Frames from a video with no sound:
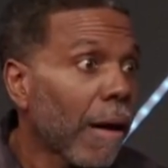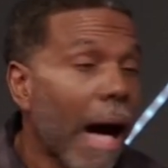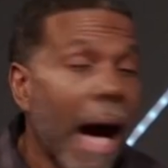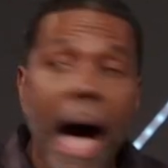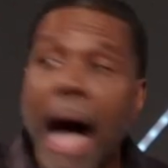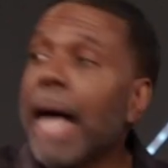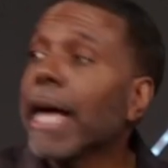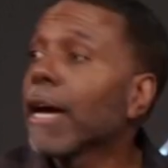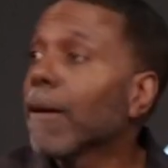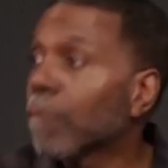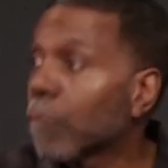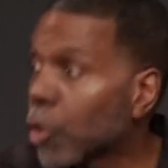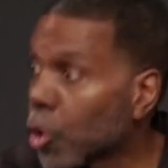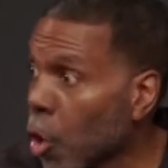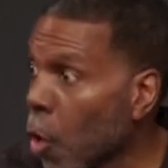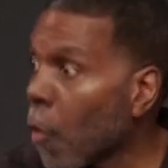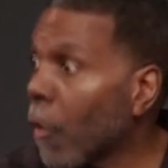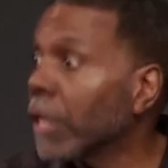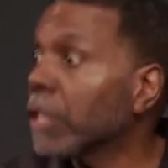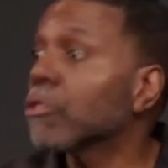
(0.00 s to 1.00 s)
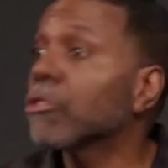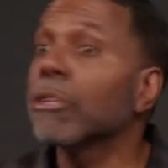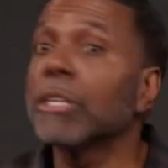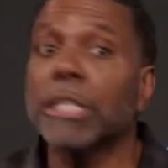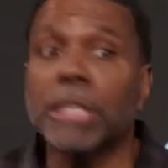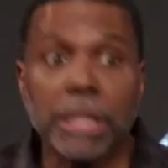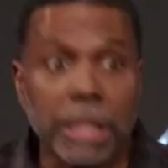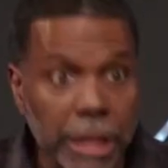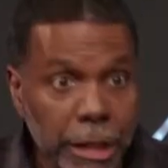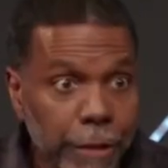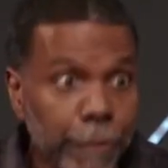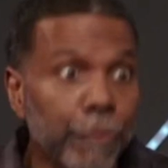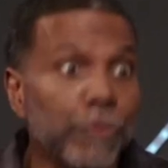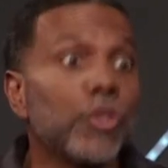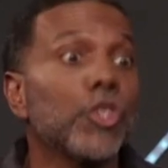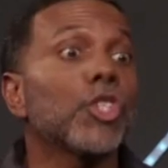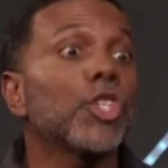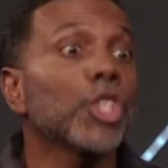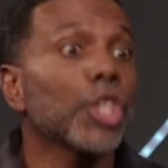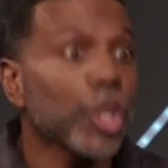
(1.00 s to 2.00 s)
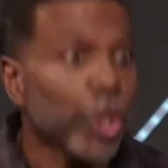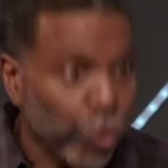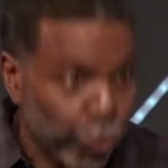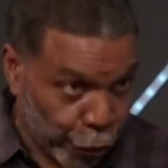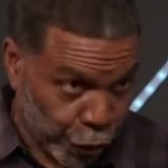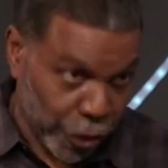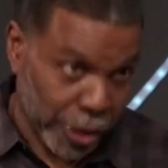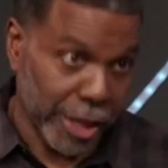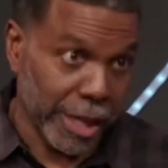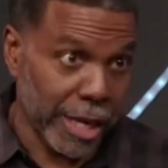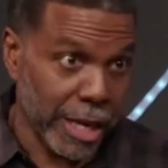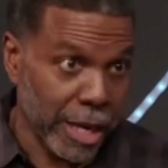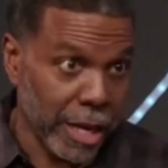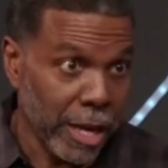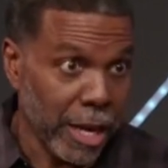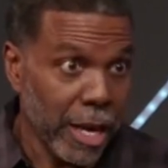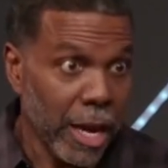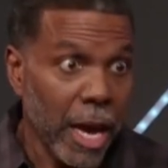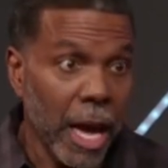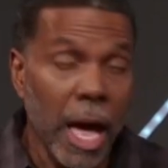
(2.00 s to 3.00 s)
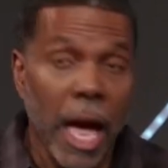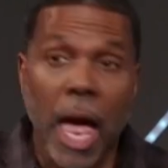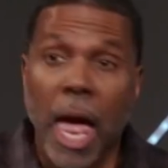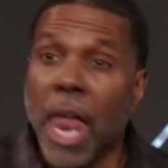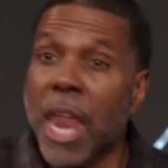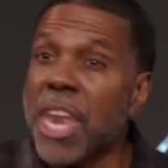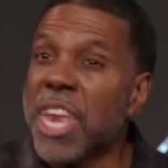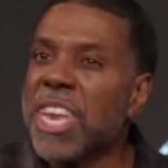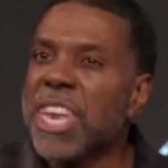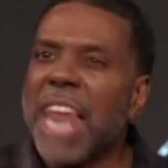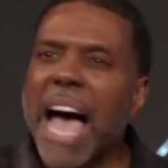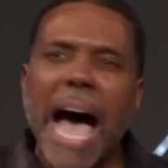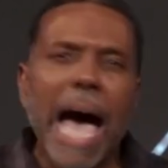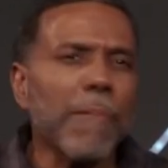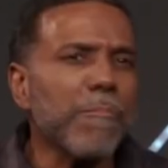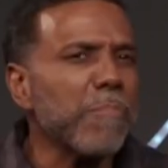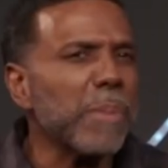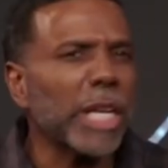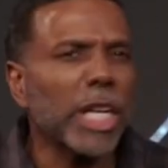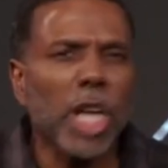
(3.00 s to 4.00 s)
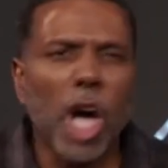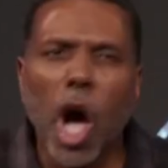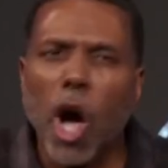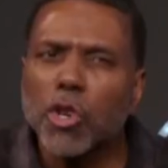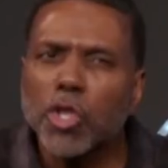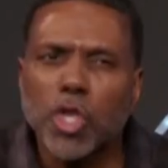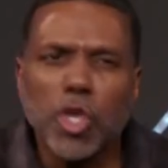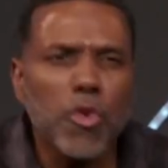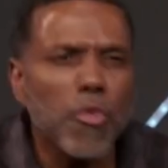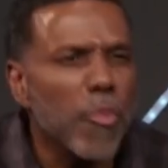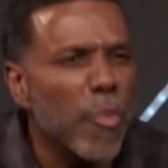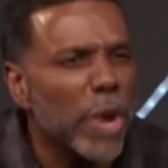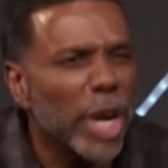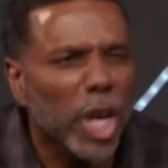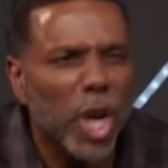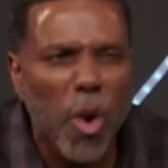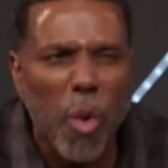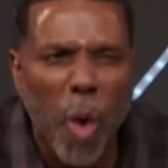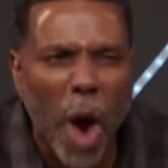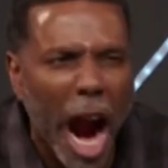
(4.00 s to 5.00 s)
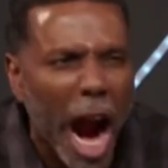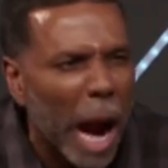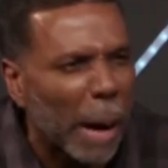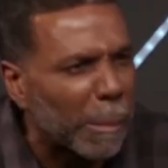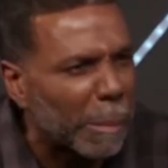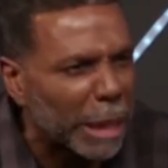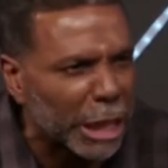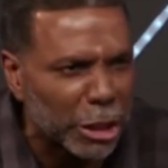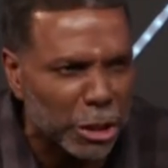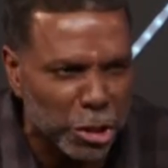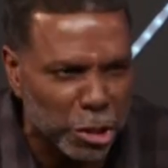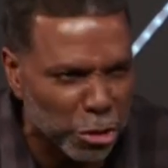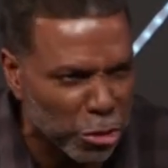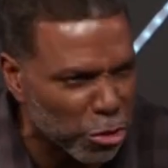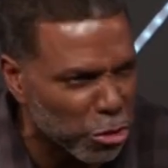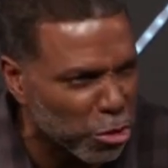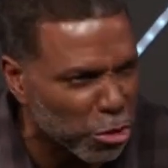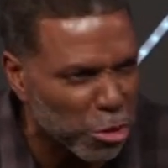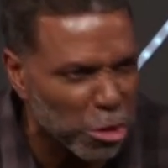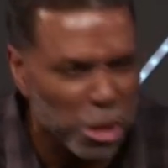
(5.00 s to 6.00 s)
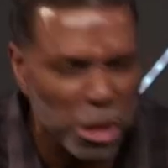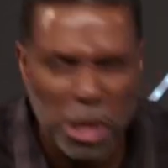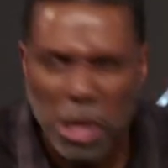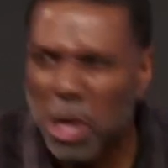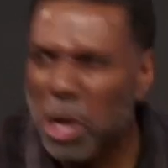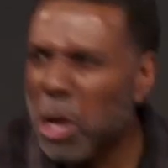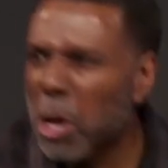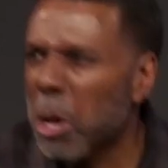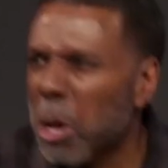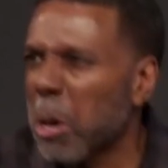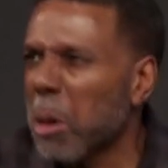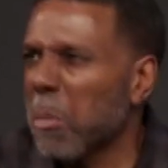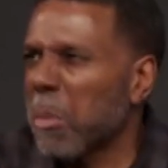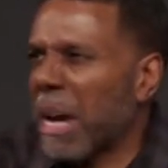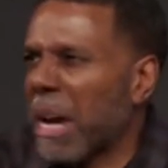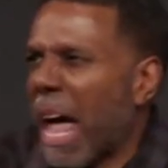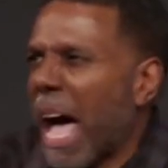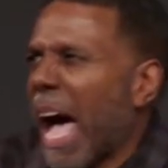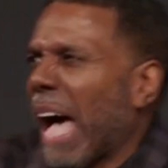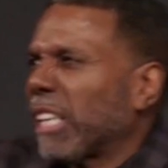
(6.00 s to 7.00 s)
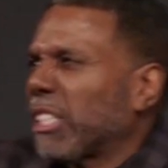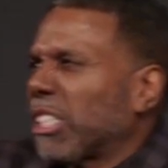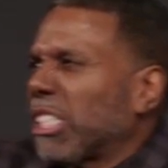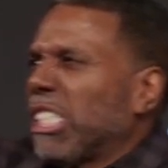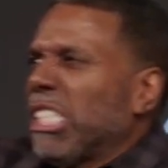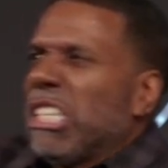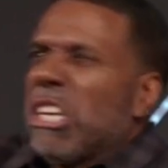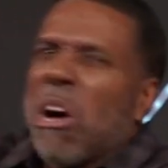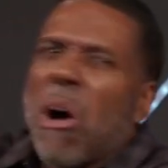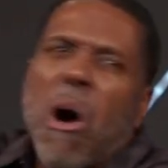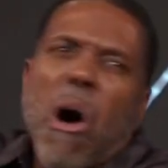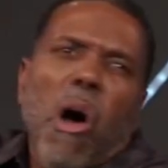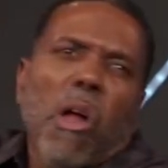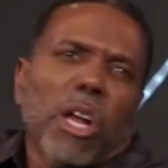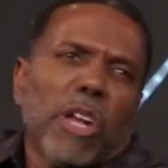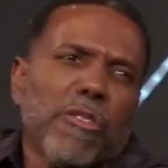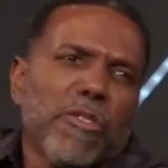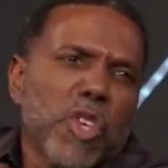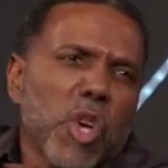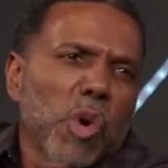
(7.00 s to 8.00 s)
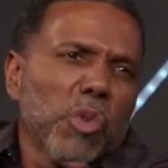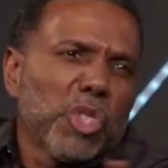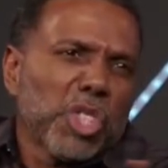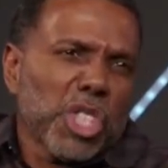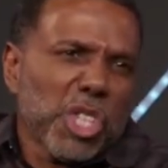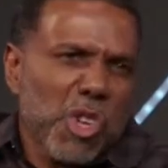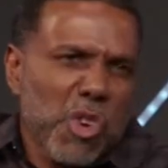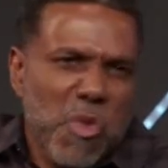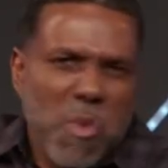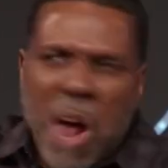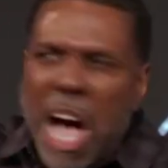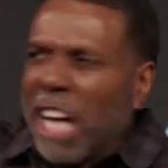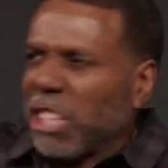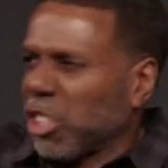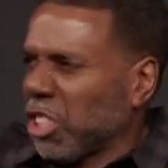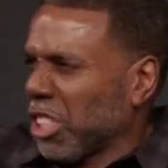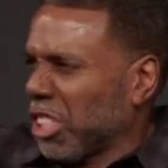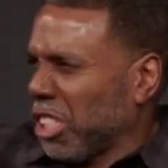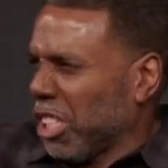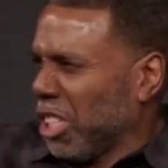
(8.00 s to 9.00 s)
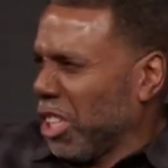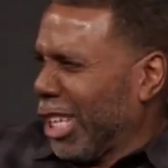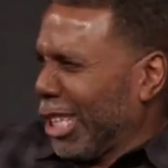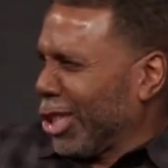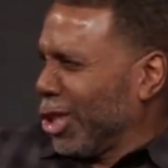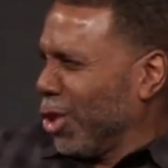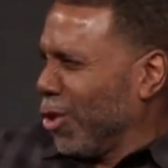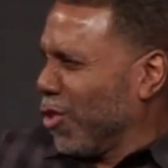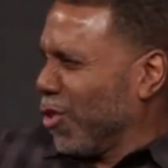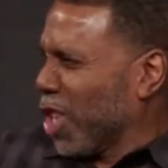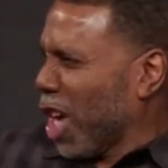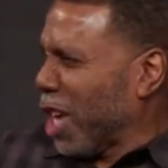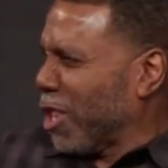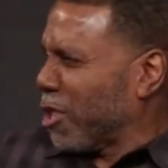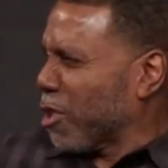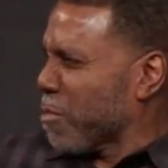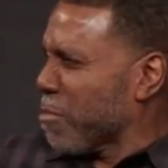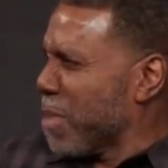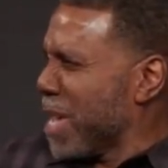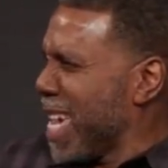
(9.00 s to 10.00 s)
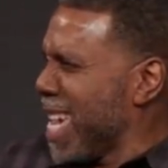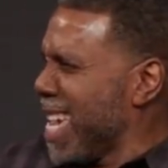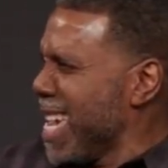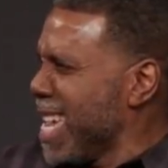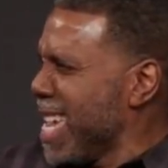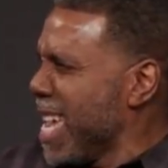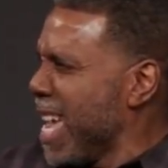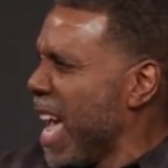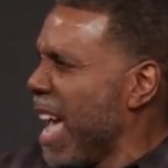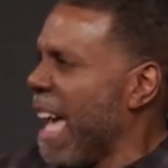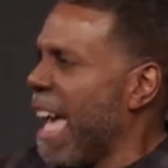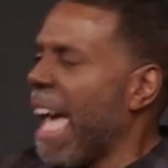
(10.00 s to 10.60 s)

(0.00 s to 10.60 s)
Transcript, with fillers: I am going to give cheerfully not because you require me to, but I see all of your generosity that you've done to me,